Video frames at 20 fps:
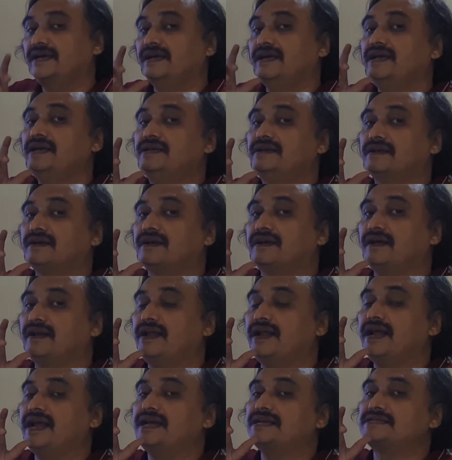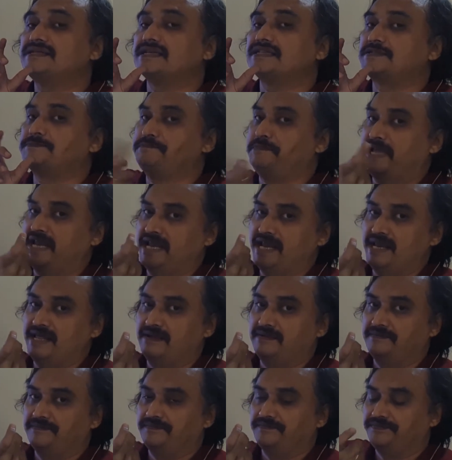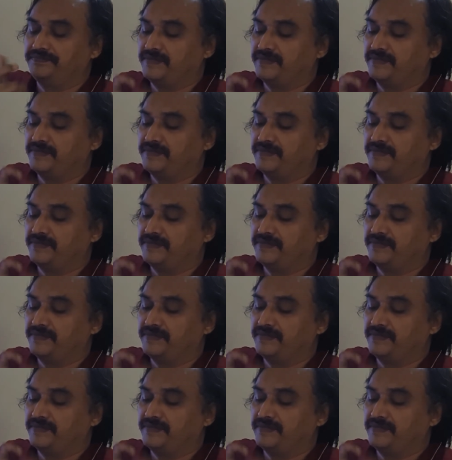it creates a spin.